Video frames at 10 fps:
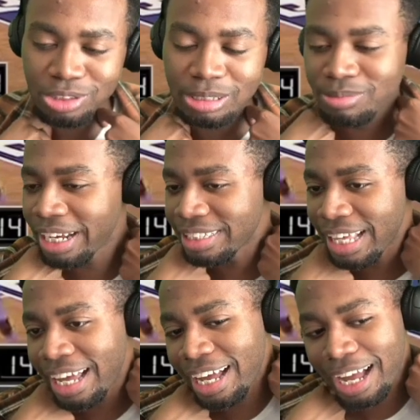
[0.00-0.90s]
something like
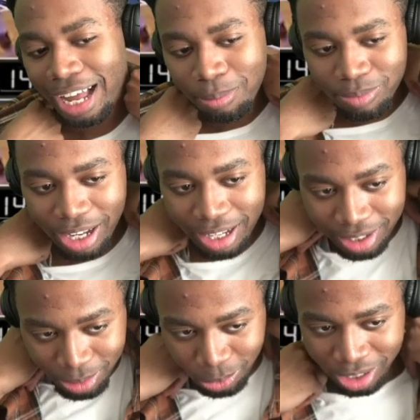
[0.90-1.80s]
that, I'm
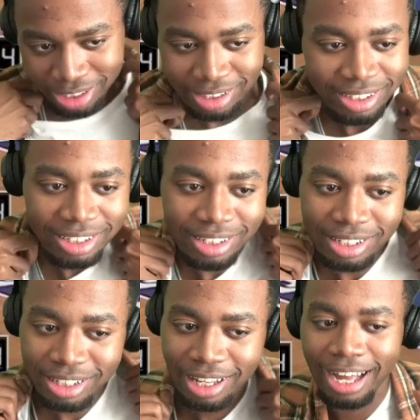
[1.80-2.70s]

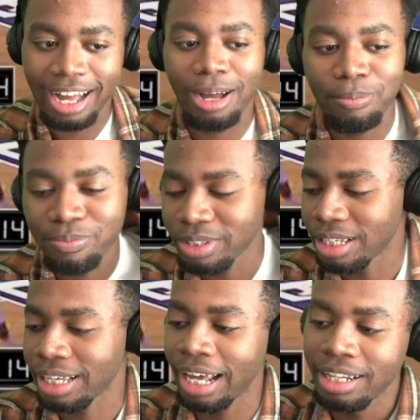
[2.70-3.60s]

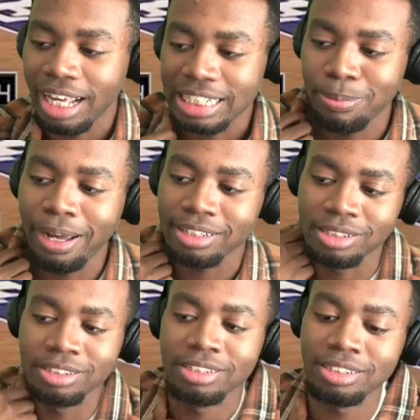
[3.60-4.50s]
kind of
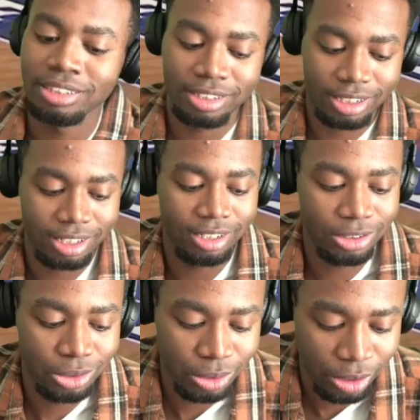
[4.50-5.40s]
expecting
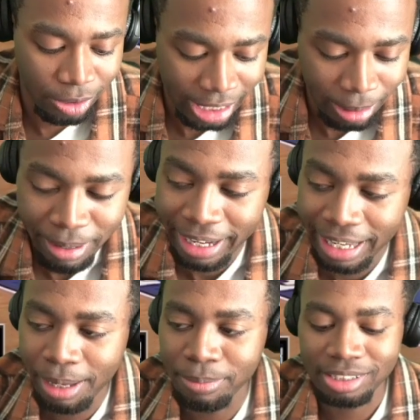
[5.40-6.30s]
dude gonna get back
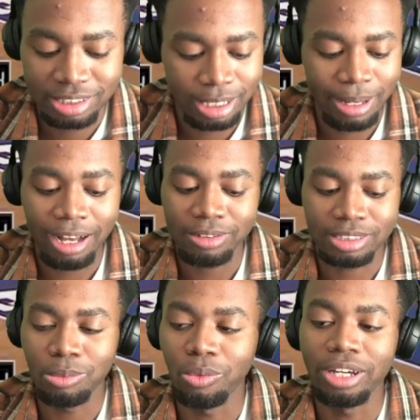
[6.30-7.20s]
at me somehow,
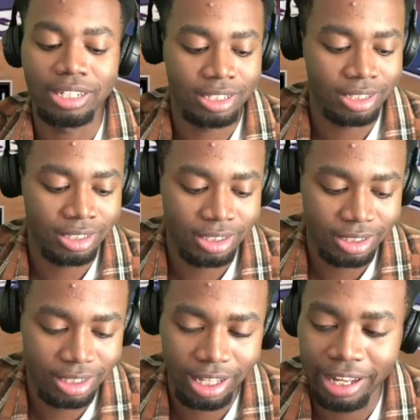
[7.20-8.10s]
some way.
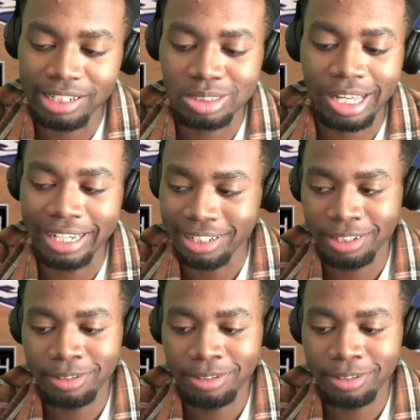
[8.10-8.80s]
And it's like